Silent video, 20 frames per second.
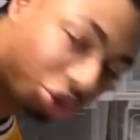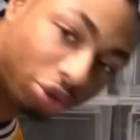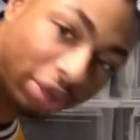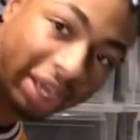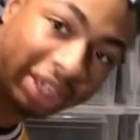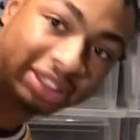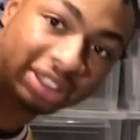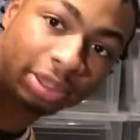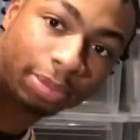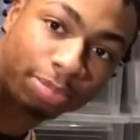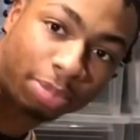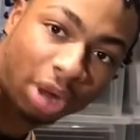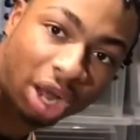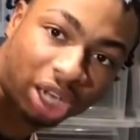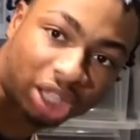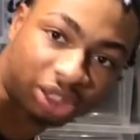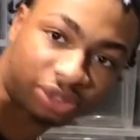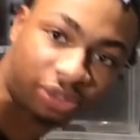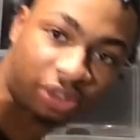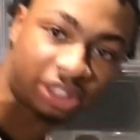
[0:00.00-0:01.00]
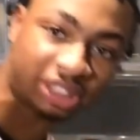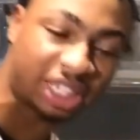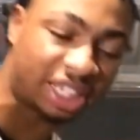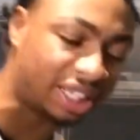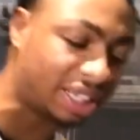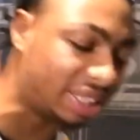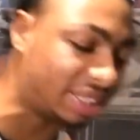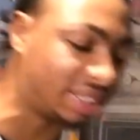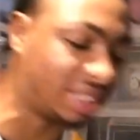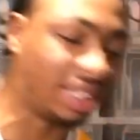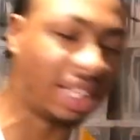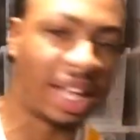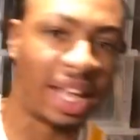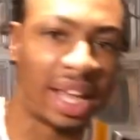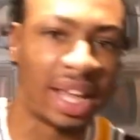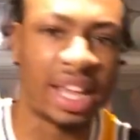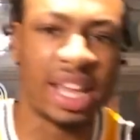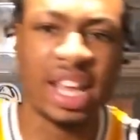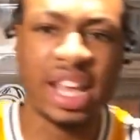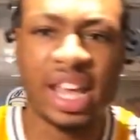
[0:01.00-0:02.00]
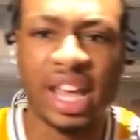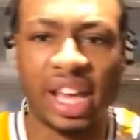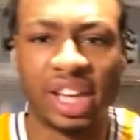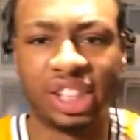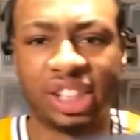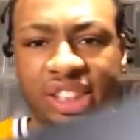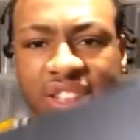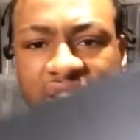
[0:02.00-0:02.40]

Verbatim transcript: guys the box first. I didn't today. It just